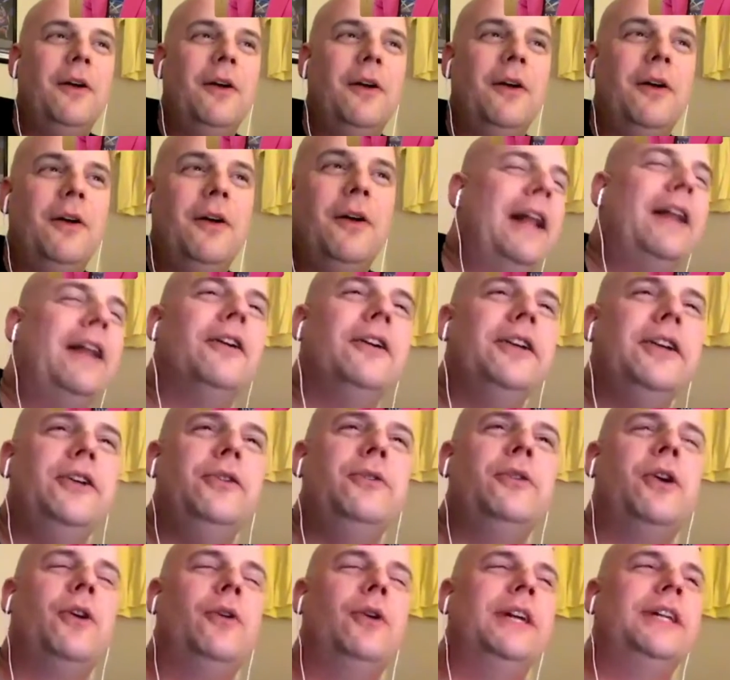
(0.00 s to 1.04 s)
when are you
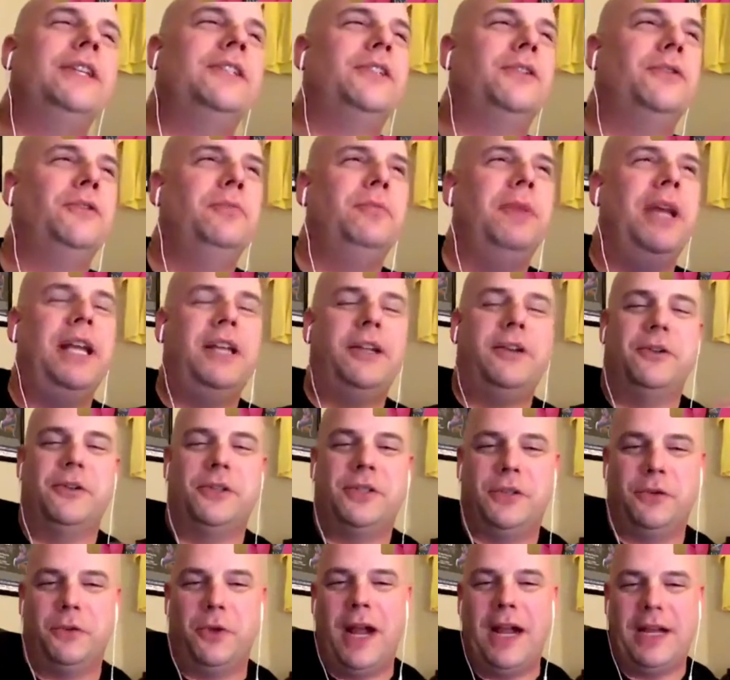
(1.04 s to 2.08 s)
going to make your
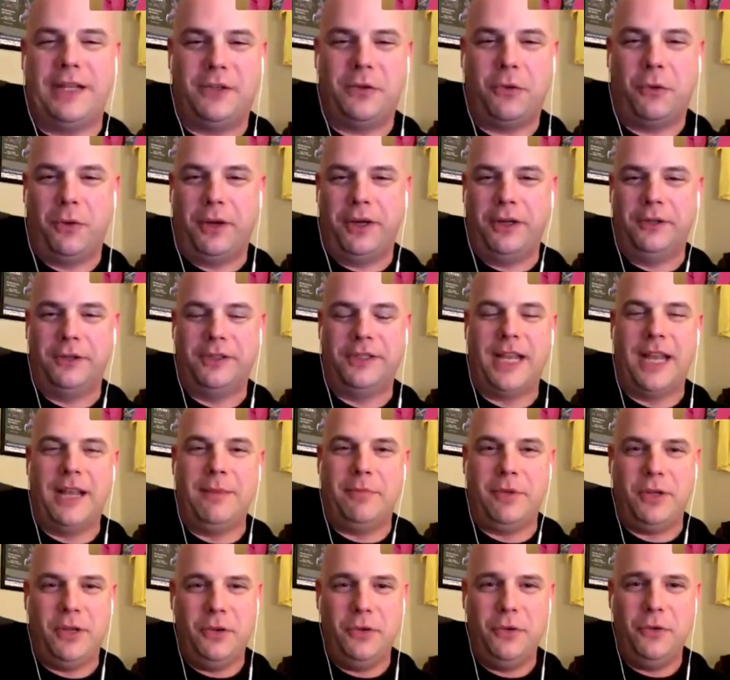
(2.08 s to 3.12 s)
directorial
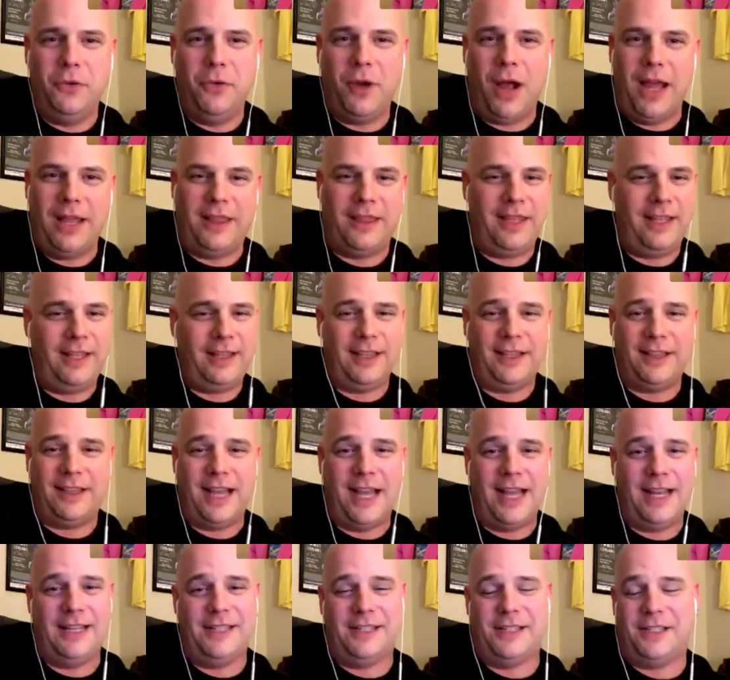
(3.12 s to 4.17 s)
debut? I think
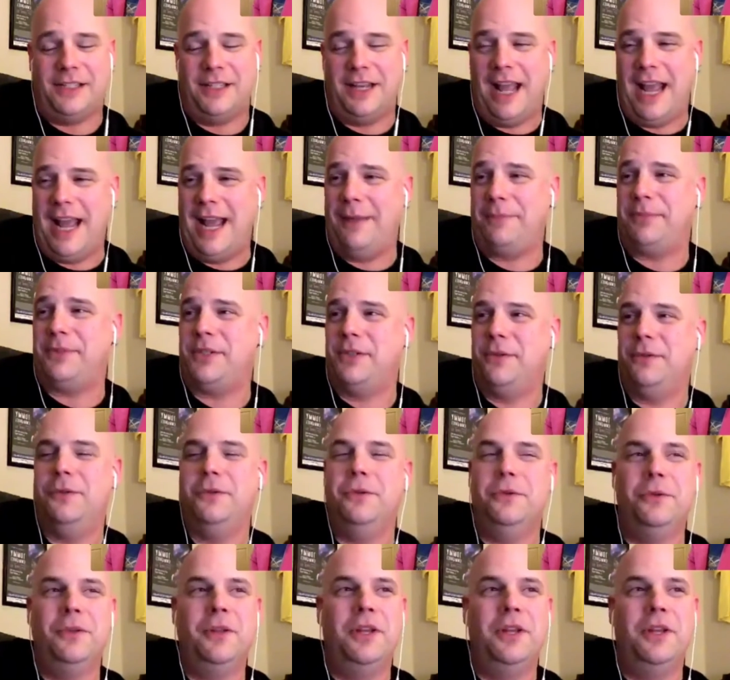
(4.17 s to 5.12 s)
that is an absolute,